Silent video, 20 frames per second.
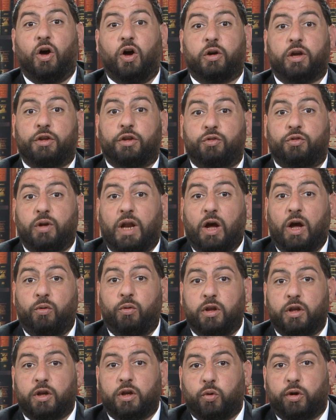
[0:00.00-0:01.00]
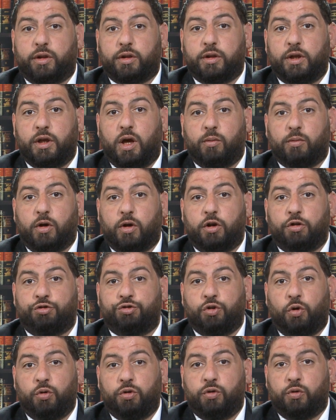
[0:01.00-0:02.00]
Okay, so now really quickly, I'm going to
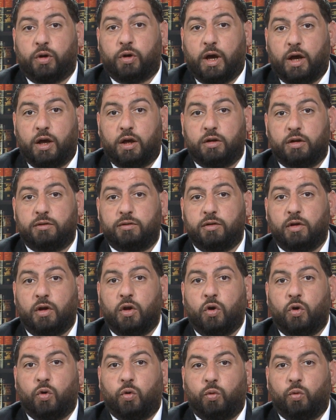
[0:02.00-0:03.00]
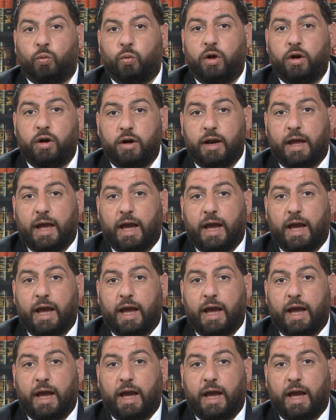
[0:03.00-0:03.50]
show you guys what an